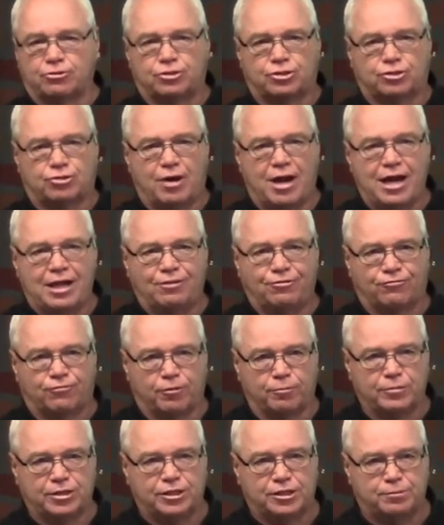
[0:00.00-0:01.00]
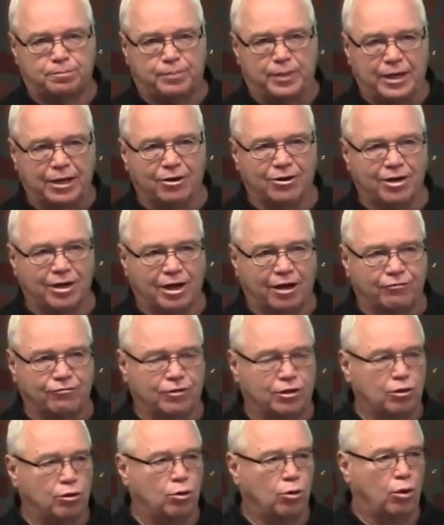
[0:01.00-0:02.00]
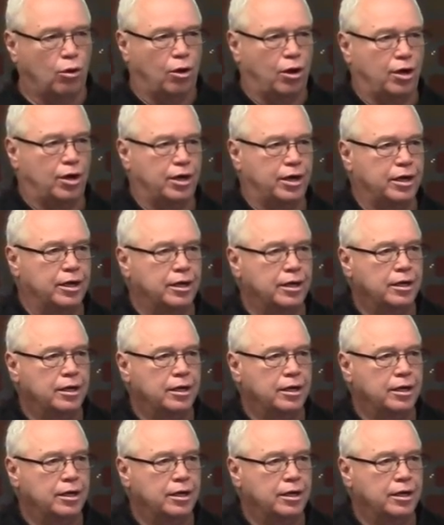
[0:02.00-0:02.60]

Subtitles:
strength from the Spirit of the Lord,